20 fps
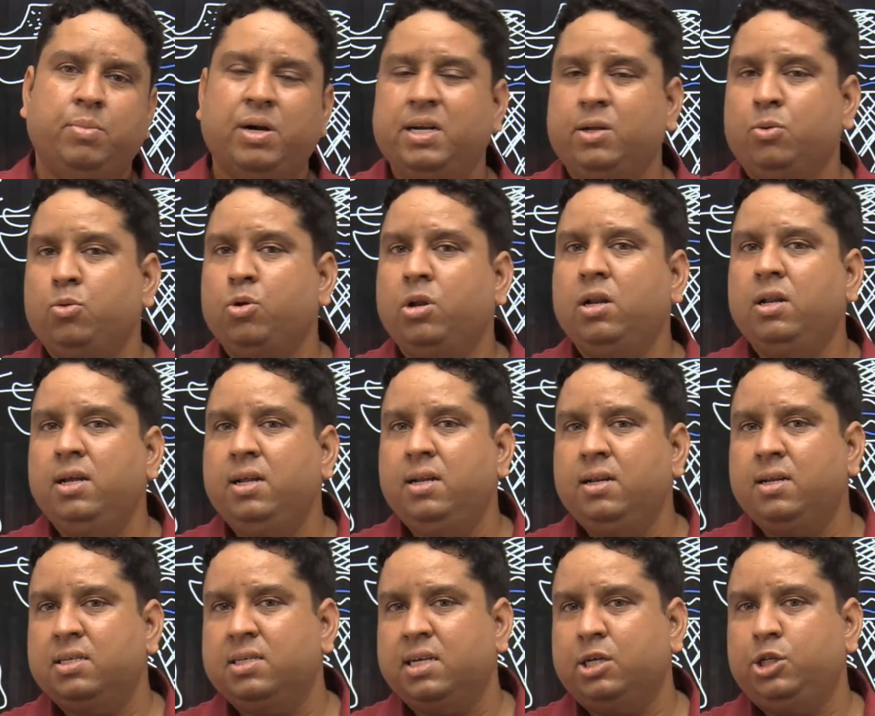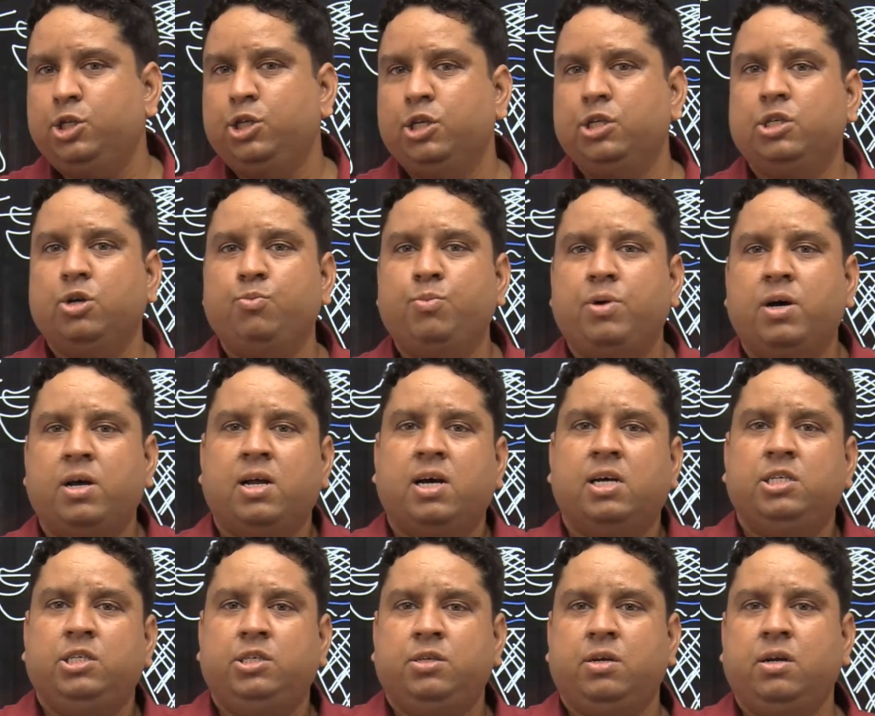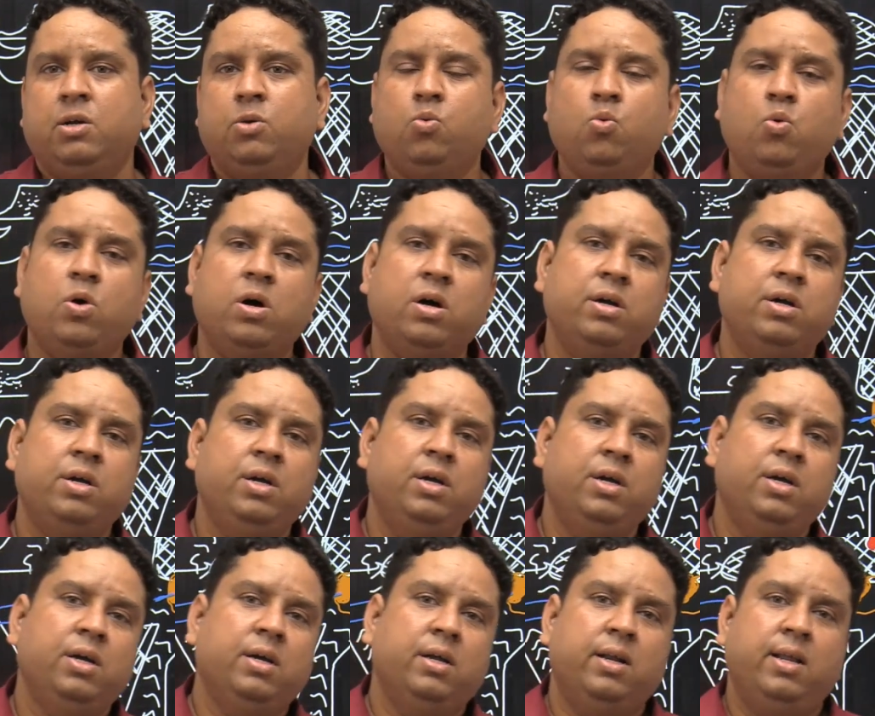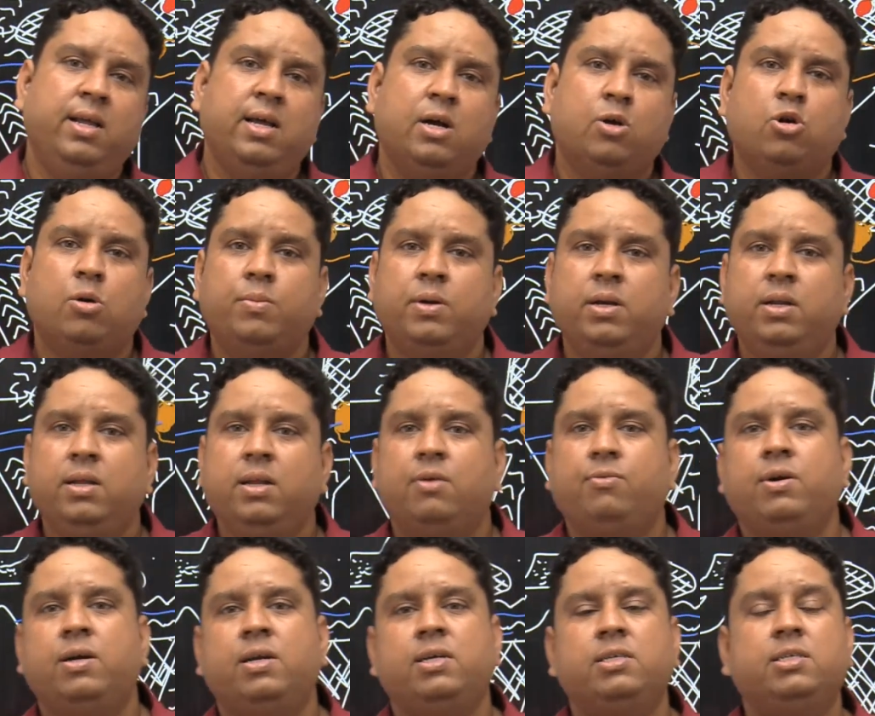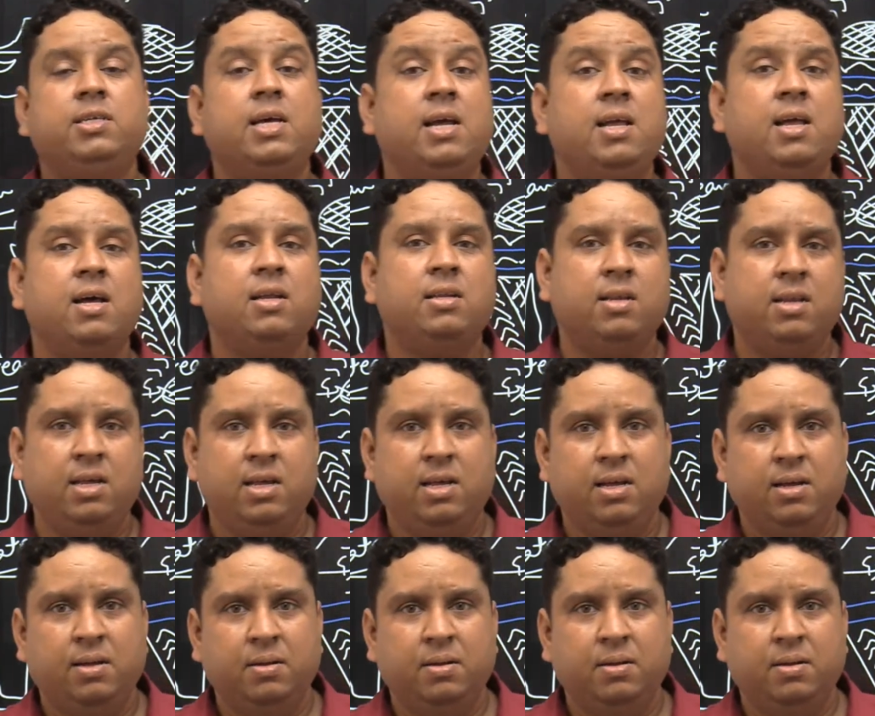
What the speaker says: Particularly in the sections of Maharashtra, Goa, they are commonly referred as Sahyadri.